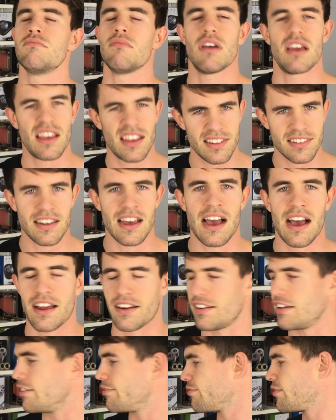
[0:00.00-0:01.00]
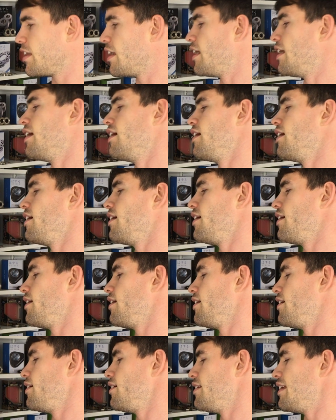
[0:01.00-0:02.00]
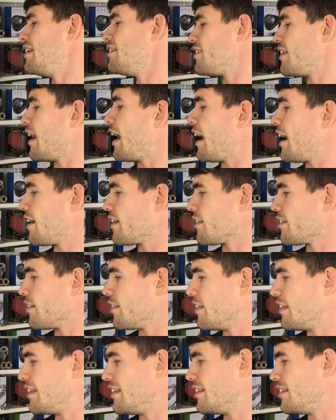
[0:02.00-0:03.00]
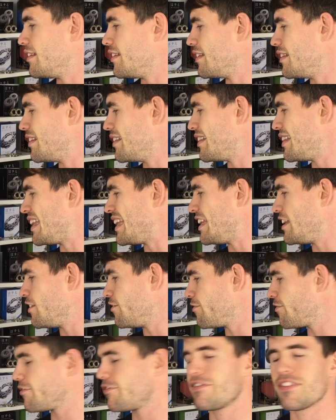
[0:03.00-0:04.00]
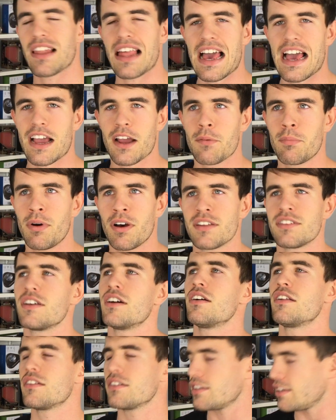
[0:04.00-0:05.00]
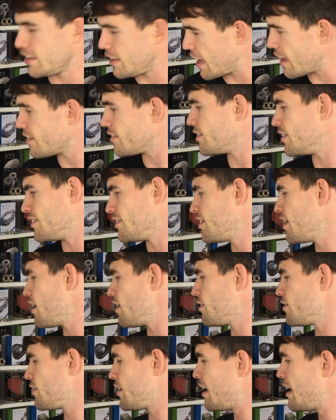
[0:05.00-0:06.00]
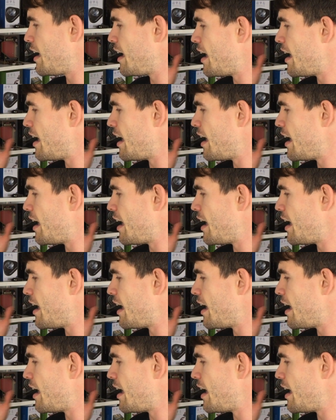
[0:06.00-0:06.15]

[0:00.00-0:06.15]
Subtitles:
It is harder. Is it harder than the flag puzzle? Yes, it is.